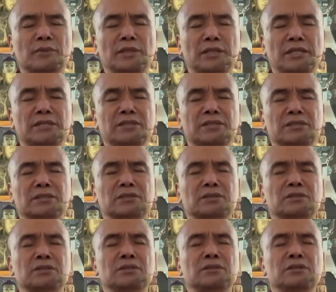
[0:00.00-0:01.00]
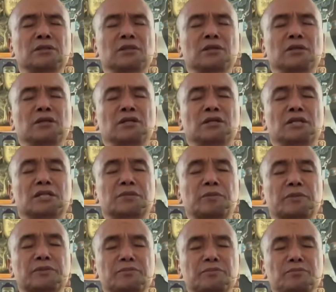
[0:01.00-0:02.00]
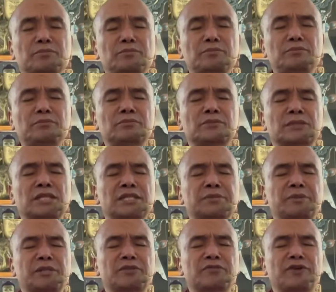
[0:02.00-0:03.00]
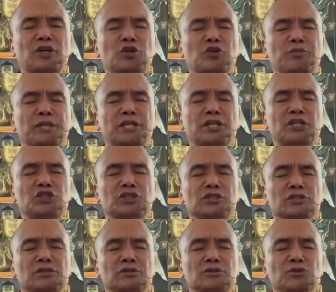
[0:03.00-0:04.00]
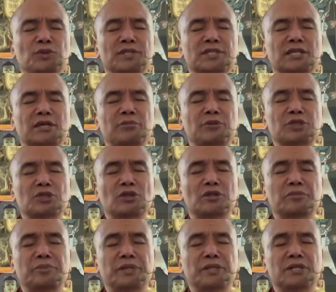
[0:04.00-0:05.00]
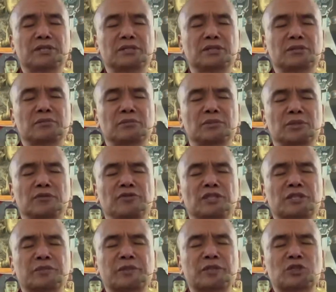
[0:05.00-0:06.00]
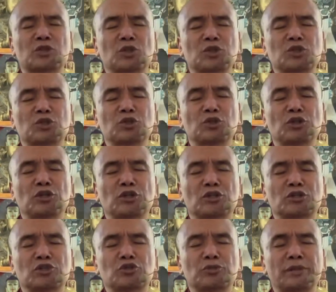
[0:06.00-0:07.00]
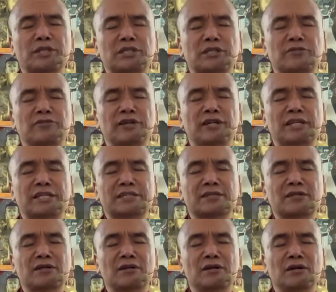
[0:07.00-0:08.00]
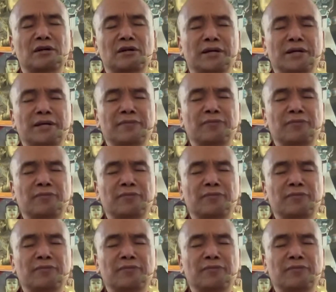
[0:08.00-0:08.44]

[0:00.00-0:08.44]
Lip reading: Yes, the space vacuum in nature, whereas I'm a solid person. The space is also not to be identified as I,